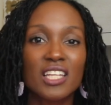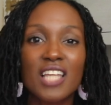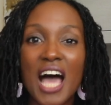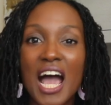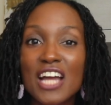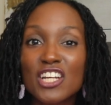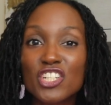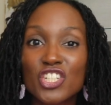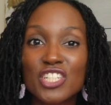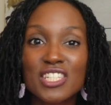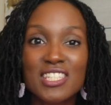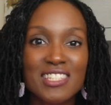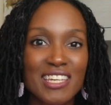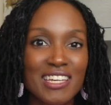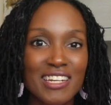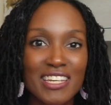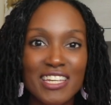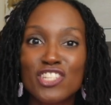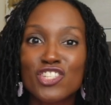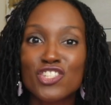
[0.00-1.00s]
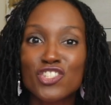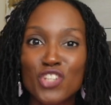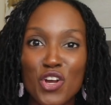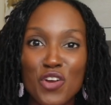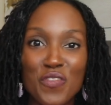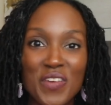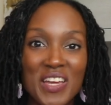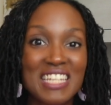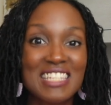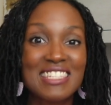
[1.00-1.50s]
Elijah sent his
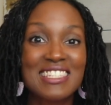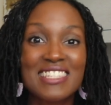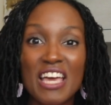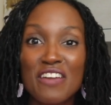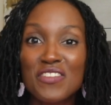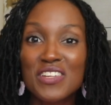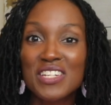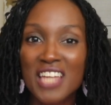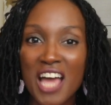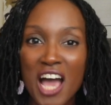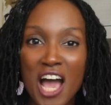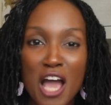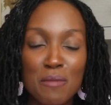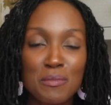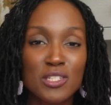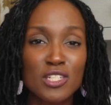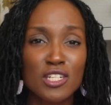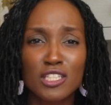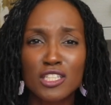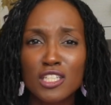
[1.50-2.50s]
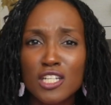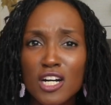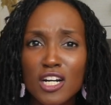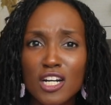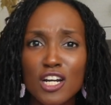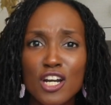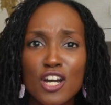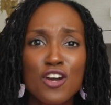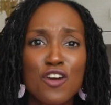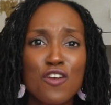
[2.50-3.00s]
servant seven times to
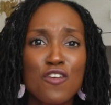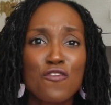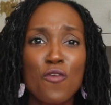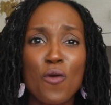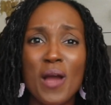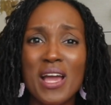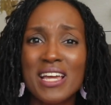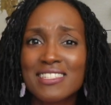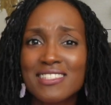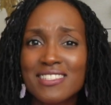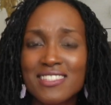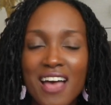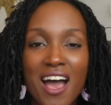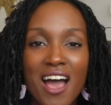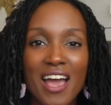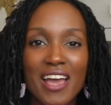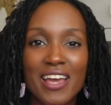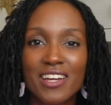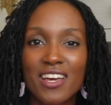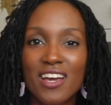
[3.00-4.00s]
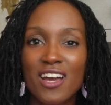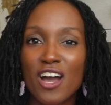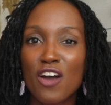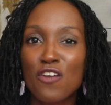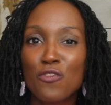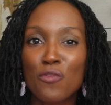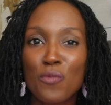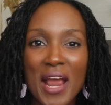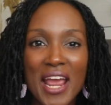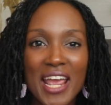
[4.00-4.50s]
look for a sign
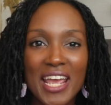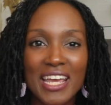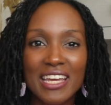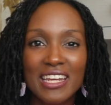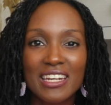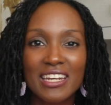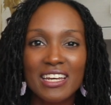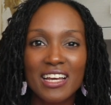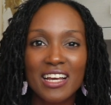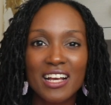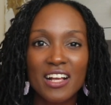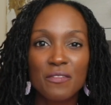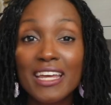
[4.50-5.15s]
of rain.